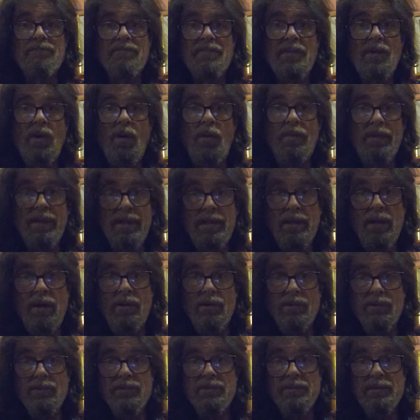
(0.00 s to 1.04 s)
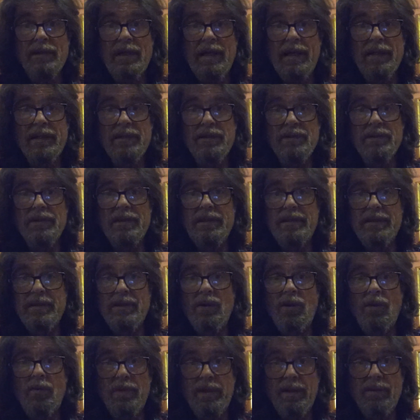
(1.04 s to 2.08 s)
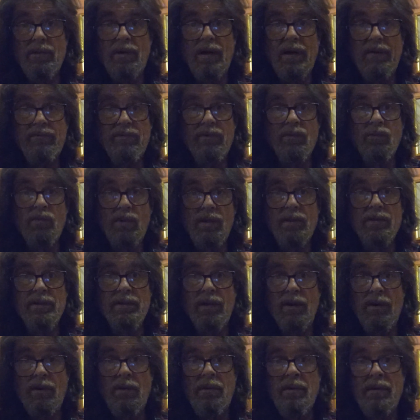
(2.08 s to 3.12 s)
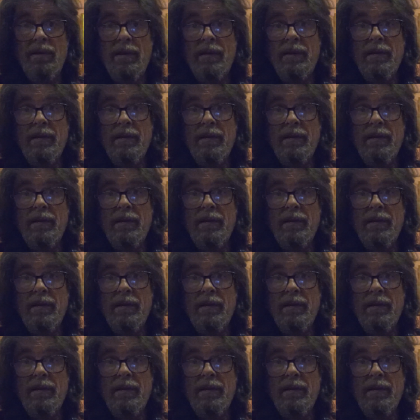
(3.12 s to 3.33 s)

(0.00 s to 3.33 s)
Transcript: Nobody knows, actually, and nobody ever will know,